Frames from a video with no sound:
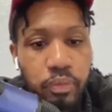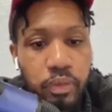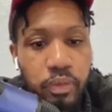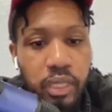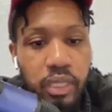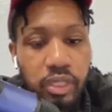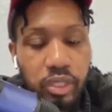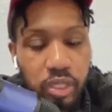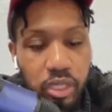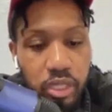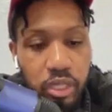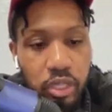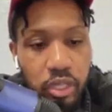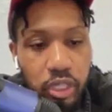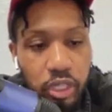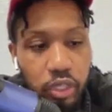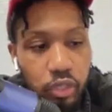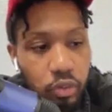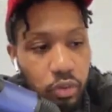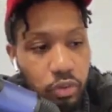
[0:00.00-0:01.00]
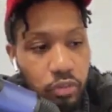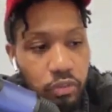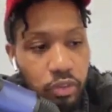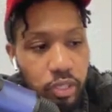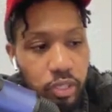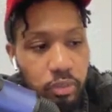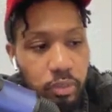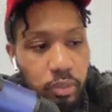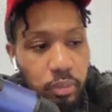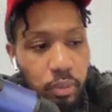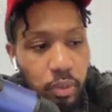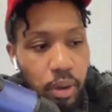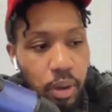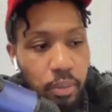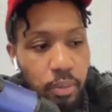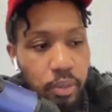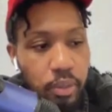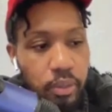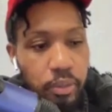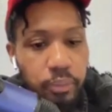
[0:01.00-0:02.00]
and still get your investment
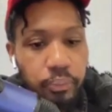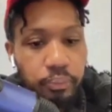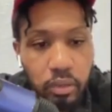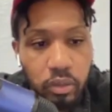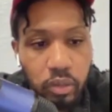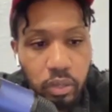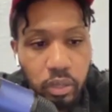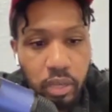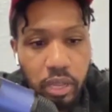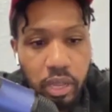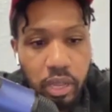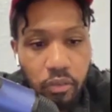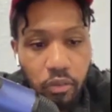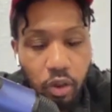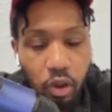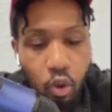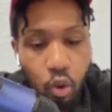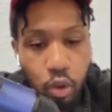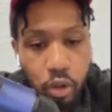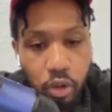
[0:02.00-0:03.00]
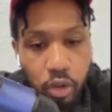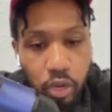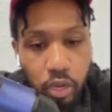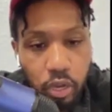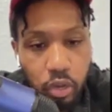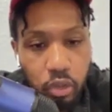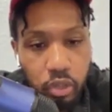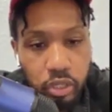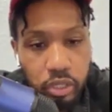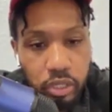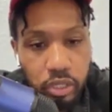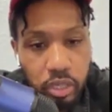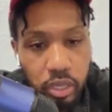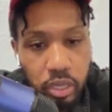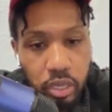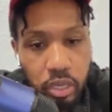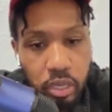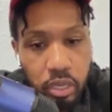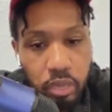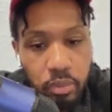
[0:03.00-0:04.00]
property. You're going to have a quicker closing
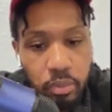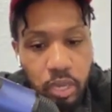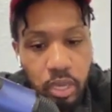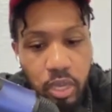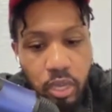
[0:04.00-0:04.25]
time.